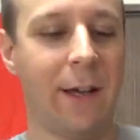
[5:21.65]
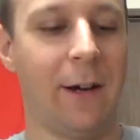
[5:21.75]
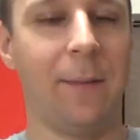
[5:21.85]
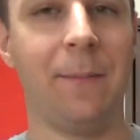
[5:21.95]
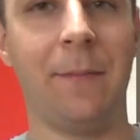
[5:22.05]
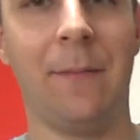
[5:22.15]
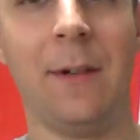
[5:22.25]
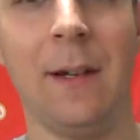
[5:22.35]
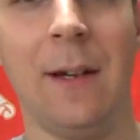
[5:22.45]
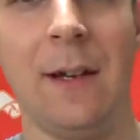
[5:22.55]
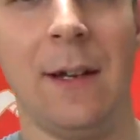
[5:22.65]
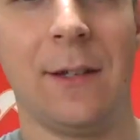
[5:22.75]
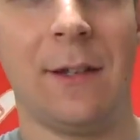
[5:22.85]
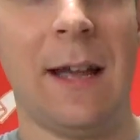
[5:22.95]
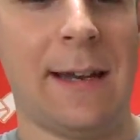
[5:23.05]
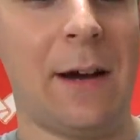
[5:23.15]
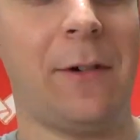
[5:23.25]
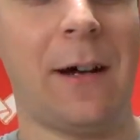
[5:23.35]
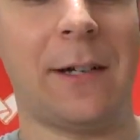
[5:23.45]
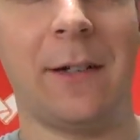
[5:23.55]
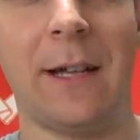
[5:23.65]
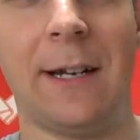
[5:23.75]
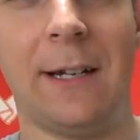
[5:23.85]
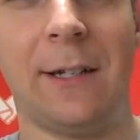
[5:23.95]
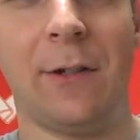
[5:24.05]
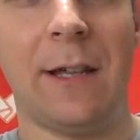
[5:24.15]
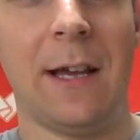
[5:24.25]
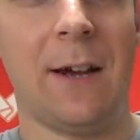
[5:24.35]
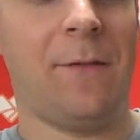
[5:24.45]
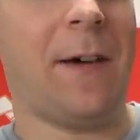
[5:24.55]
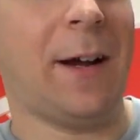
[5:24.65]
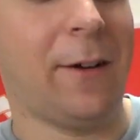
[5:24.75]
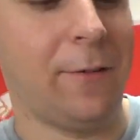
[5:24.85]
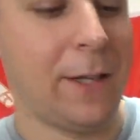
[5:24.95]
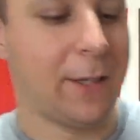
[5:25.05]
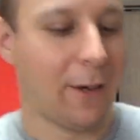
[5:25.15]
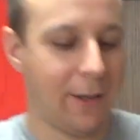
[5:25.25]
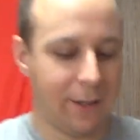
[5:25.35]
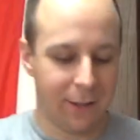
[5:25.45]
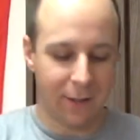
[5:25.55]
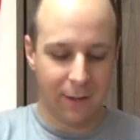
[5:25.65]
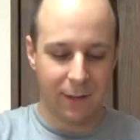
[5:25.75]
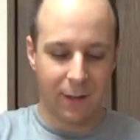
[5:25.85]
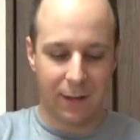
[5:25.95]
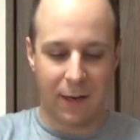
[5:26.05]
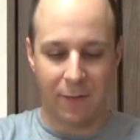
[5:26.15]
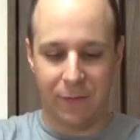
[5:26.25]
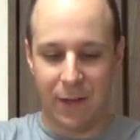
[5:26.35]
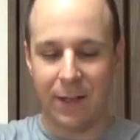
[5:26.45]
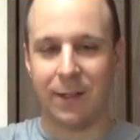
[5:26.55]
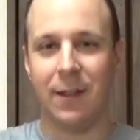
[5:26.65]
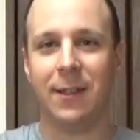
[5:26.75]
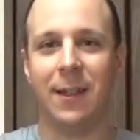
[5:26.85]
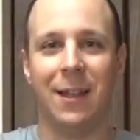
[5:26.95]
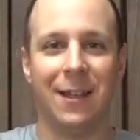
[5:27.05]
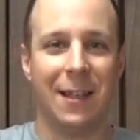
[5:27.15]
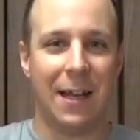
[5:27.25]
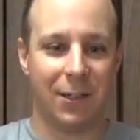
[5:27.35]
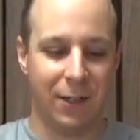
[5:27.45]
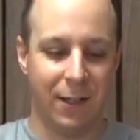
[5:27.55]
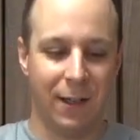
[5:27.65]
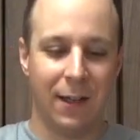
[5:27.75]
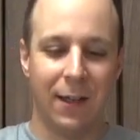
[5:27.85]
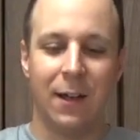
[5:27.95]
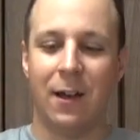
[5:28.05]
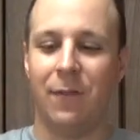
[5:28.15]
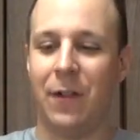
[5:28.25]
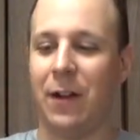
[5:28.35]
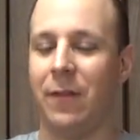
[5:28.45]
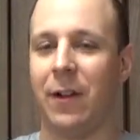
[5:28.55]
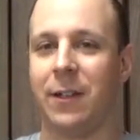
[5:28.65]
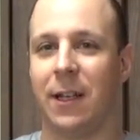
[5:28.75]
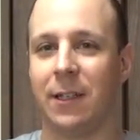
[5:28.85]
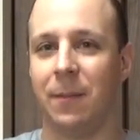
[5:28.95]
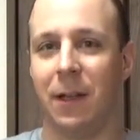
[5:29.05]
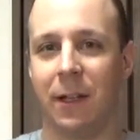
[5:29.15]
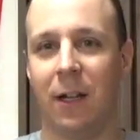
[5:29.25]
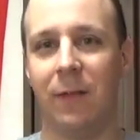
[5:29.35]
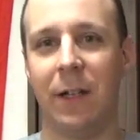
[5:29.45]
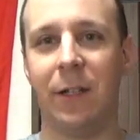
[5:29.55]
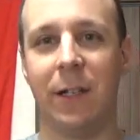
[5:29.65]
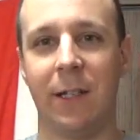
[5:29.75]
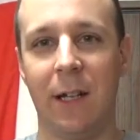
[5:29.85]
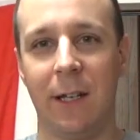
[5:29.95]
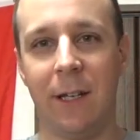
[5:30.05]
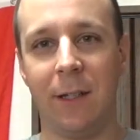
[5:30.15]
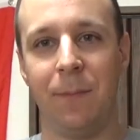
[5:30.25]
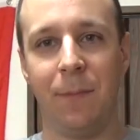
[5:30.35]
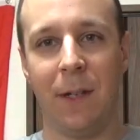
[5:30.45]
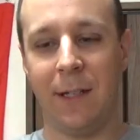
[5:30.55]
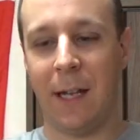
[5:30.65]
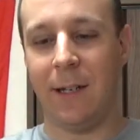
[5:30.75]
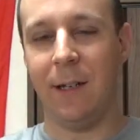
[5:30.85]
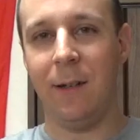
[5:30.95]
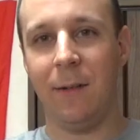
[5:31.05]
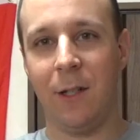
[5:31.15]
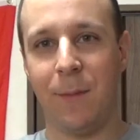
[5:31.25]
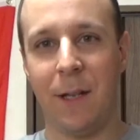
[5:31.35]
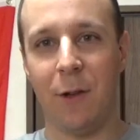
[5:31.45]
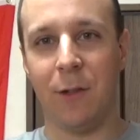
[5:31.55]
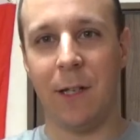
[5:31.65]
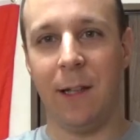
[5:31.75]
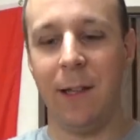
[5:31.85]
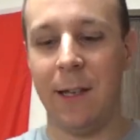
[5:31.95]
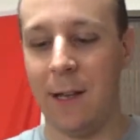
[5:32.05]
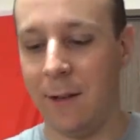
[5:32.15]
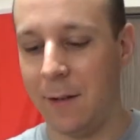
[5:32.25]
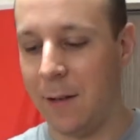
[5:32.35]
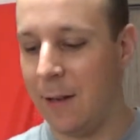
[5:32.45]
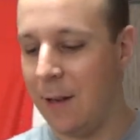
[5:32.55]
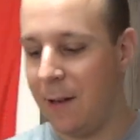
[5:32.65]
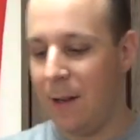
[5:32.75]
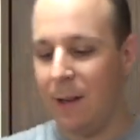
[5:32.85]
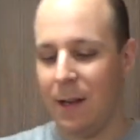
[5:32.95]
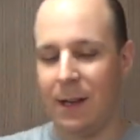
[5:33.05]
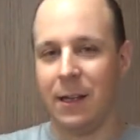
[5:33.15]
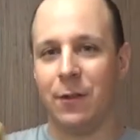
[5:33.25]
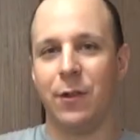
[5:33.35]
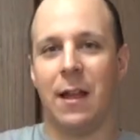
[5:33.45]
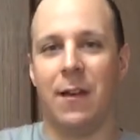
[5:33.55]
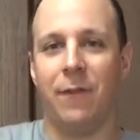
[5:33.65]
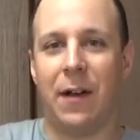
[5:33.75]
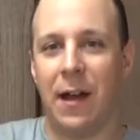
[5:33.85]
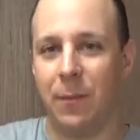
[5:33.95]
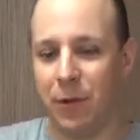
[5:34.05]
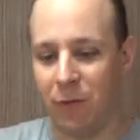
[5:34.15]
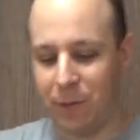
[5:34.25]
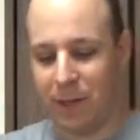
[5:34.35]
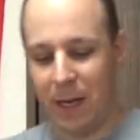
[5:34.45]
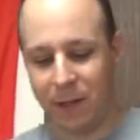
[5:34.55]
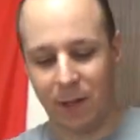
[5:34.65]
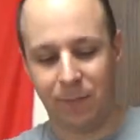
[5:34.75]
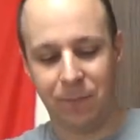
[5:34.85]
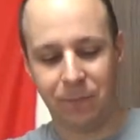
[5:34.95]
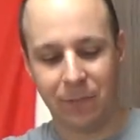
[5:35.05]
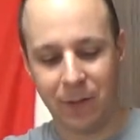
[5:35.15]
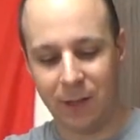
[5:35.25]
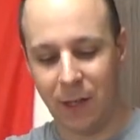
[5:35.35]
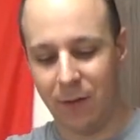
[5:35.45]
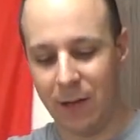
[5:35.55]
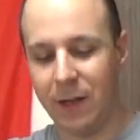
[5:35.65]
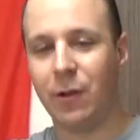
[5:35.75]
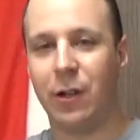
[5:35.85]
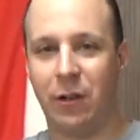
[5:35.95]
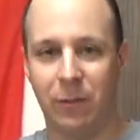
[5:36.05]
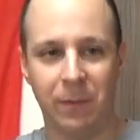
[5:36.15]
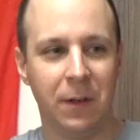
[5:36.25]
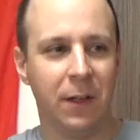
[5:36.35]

gear. So yeah, now we're actually getting into the fire retardant layer of things, and this thing is actually a very, very sexy balaclava. As you can tell, it is intended to be used in the heat, and it gives you that fireproof protection so you don't